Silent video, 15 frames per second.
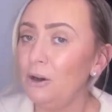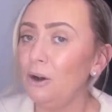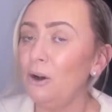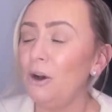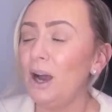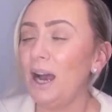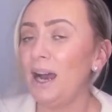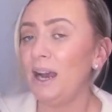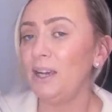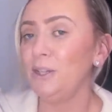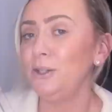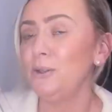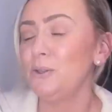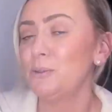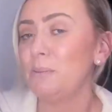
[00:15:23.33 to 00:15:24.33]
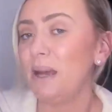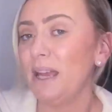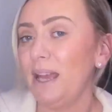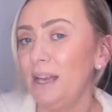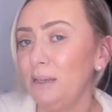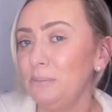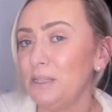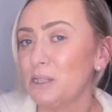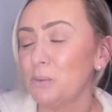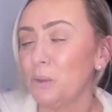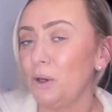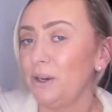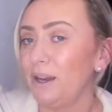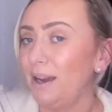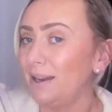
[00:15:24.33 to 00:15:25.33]
or I use my Elemis
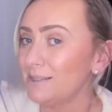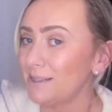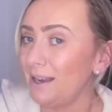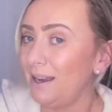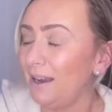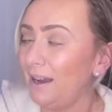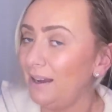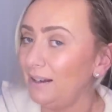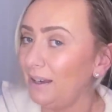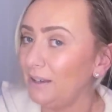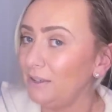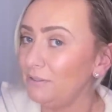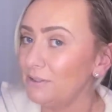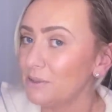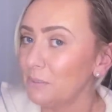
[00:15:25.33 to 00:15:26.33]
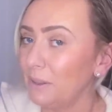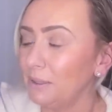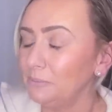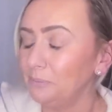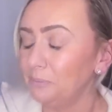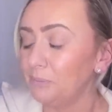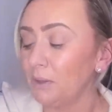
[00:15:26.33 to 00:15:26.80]
one as a highlighter as well.